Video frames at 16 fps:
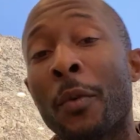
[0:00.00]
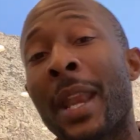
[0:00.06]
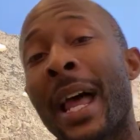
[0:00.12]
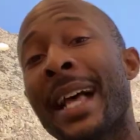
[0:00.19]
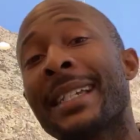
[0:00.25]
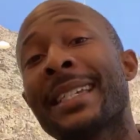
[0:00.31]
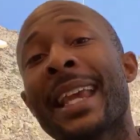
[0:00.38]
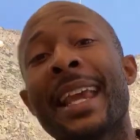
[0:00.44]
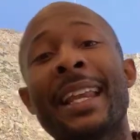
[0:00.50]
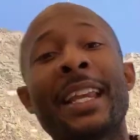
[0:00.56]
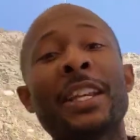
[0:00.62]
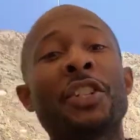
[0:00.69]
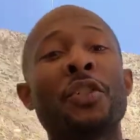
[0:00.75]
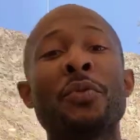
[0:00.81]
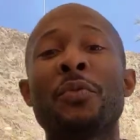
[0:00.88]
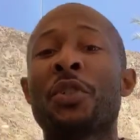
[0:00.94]
Not saying
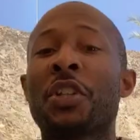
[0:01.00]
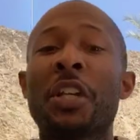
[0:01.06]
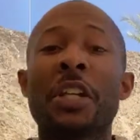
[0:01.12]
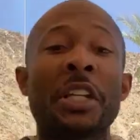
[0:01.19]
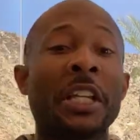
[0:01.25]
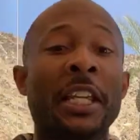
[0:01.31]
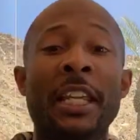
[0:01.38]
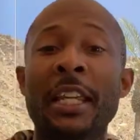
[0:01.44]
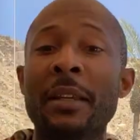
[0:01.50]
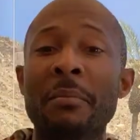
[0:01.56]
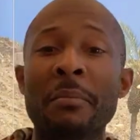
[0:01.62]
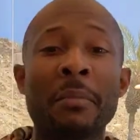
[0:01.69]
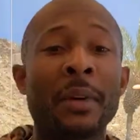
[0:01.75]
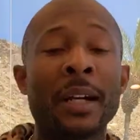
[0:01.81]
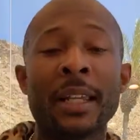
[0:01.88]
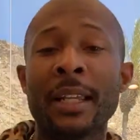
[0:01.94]
that you shouldn't get
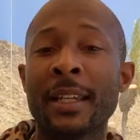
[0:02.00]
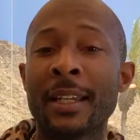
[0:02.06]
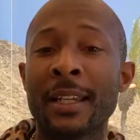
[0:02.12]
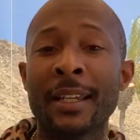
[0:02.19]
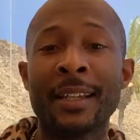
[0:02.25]
money,